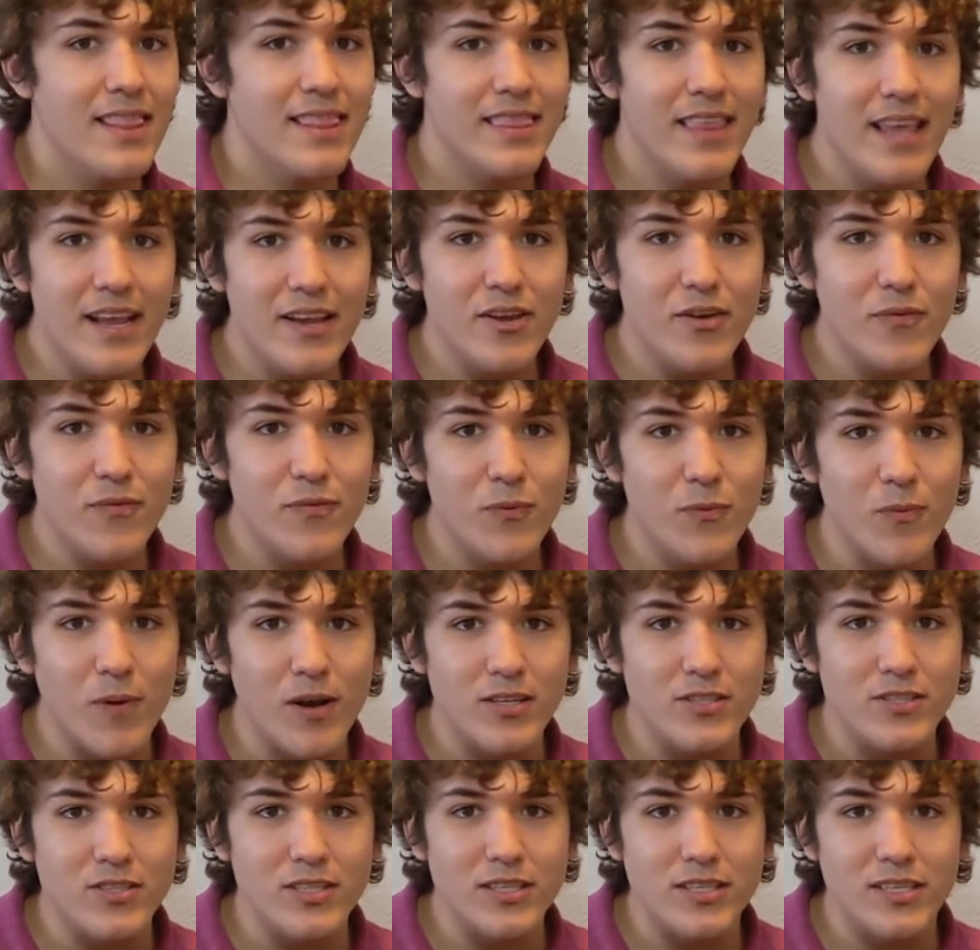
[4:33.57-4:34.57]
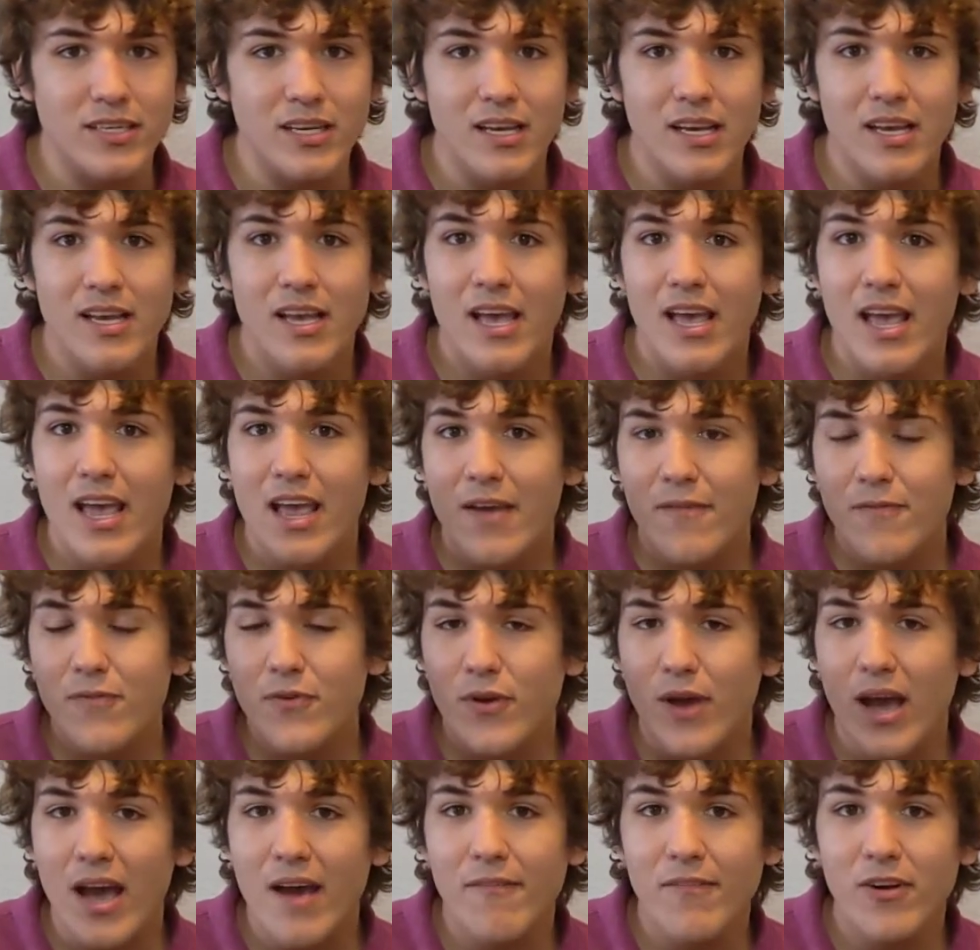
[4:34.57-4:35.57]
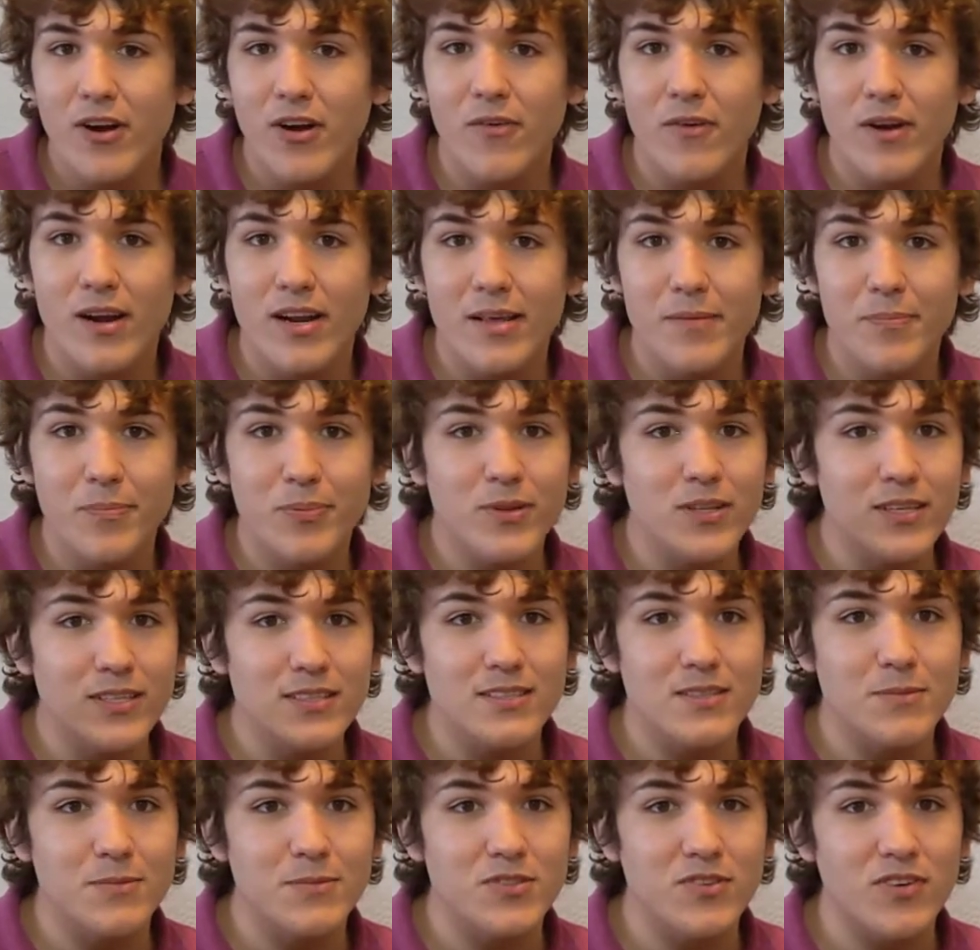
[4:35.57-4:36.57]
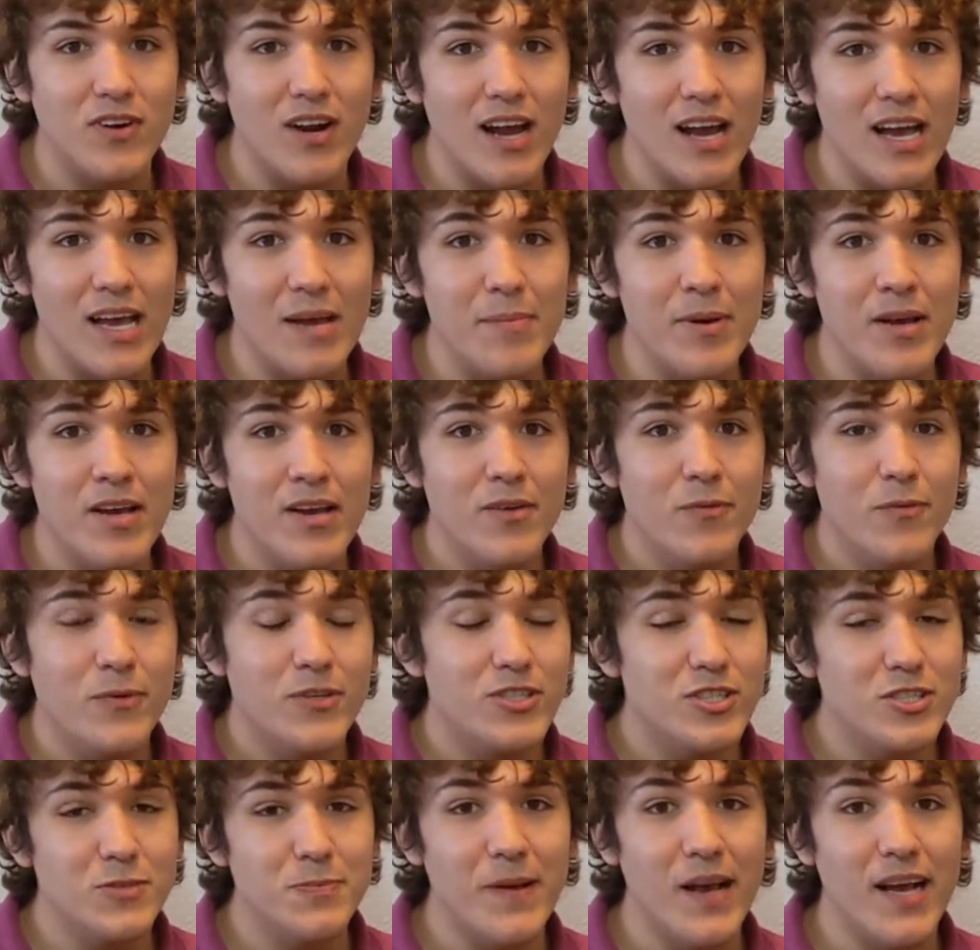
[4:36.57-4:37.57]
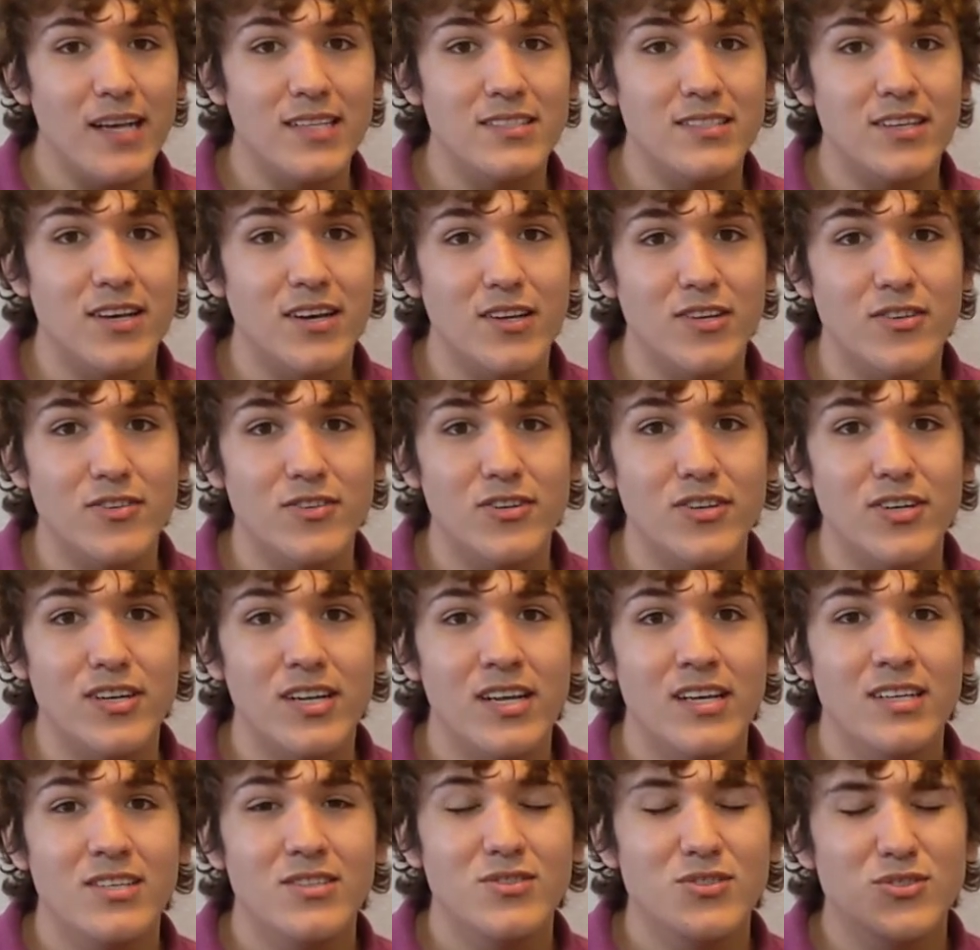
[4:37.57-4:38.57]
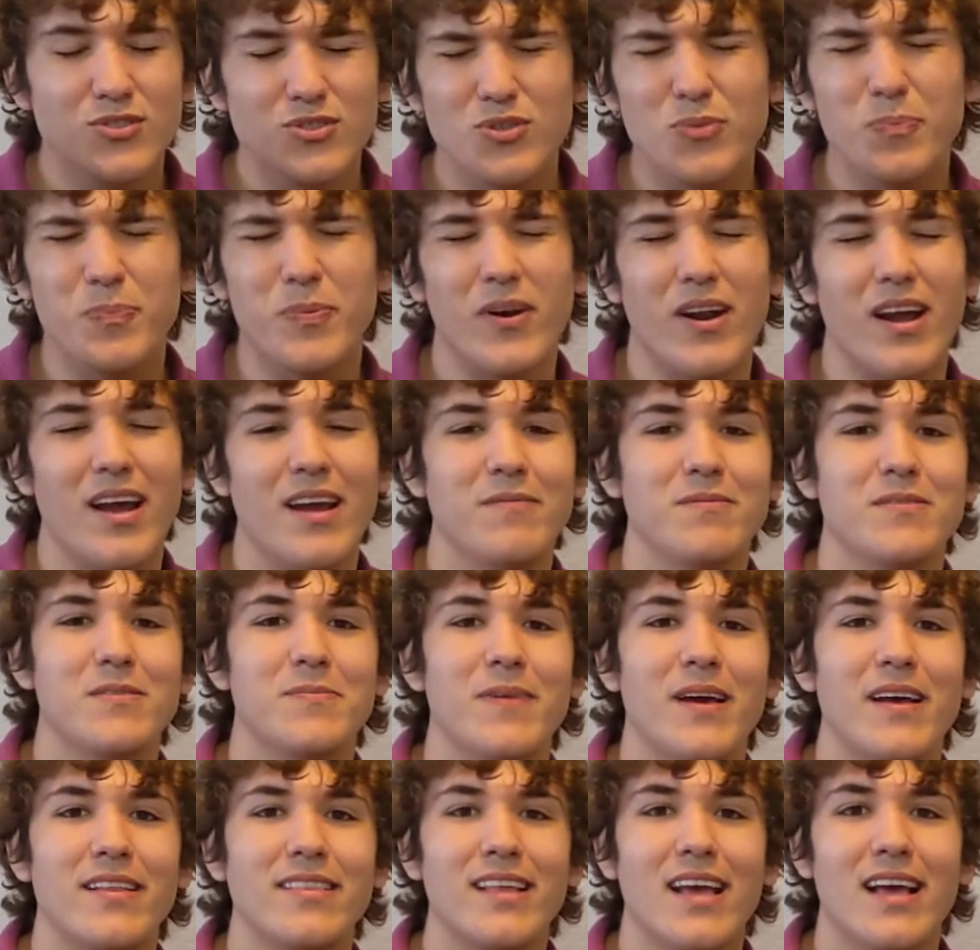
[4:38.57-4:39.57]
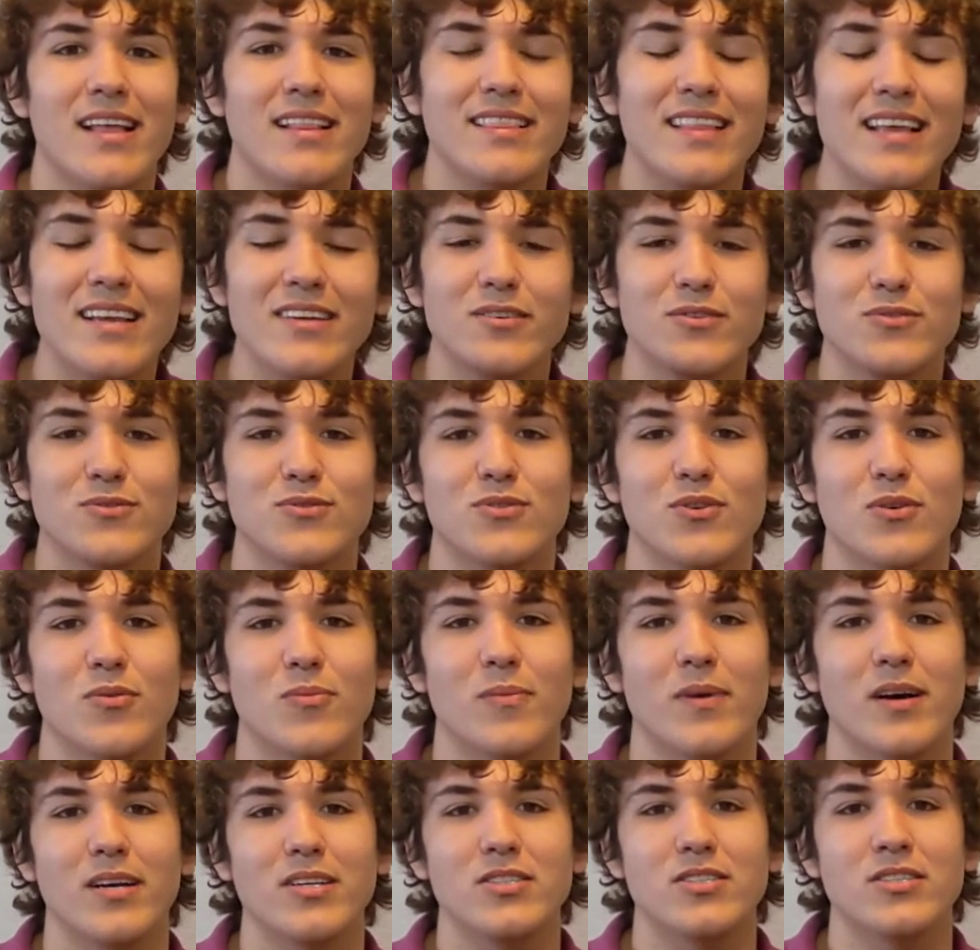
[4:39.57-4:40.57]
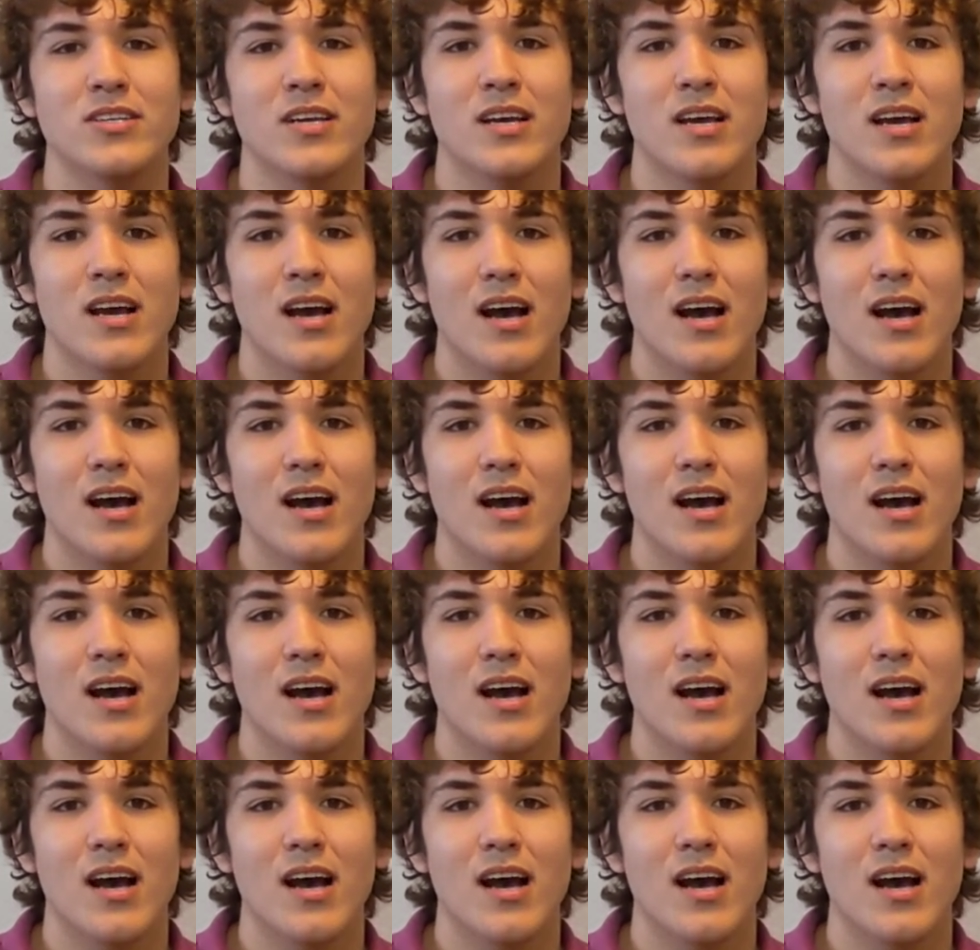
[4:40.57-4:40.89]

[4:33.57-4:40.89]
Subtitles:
Thank you for watching. If you haven't already, please subscribe. We just passed 100. Super hyped about that. Thank you so much.